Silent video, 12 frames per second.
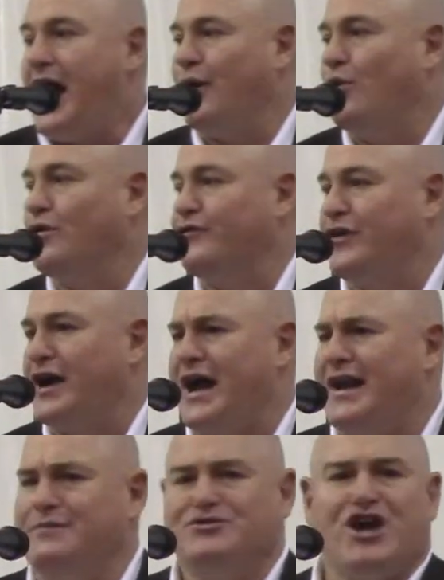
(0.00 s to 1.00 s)
I worked for a
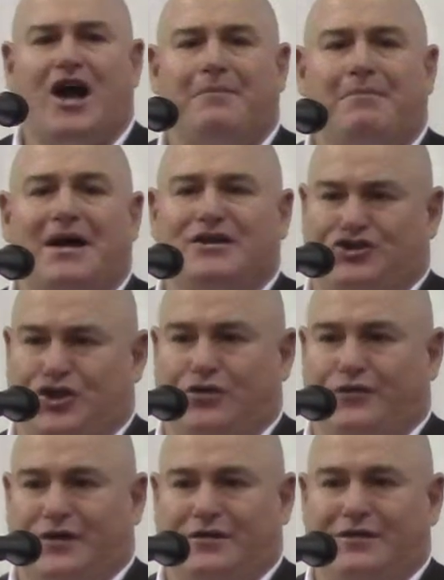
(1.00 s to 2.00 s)
guy named John Bon
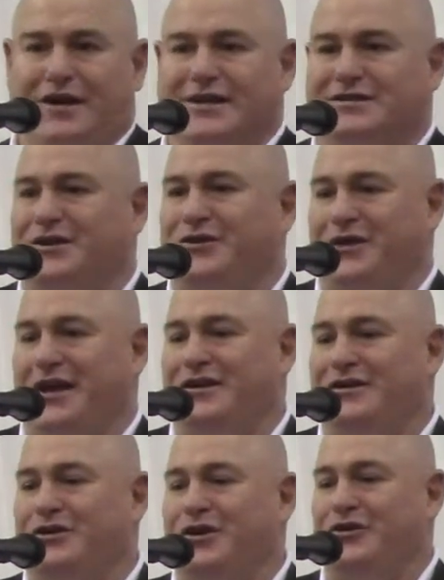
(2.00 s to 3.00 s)
Jovi. You guys know that?
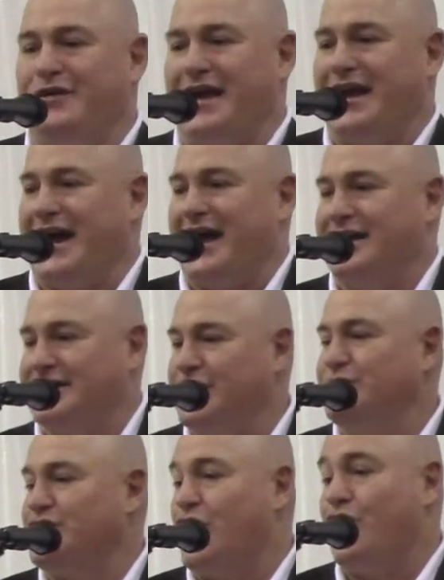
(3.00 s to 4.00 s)
Didn't know that guy. He
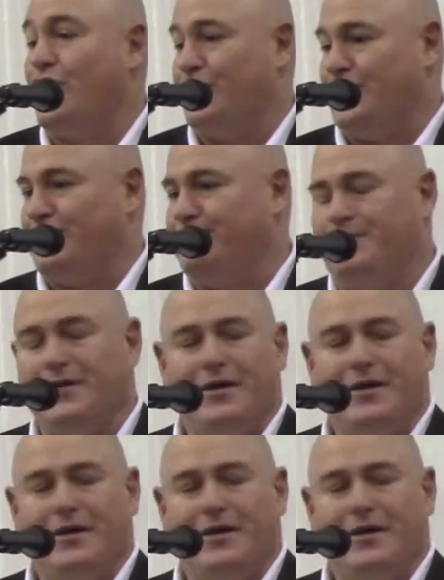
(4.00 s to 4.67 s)
was our owner.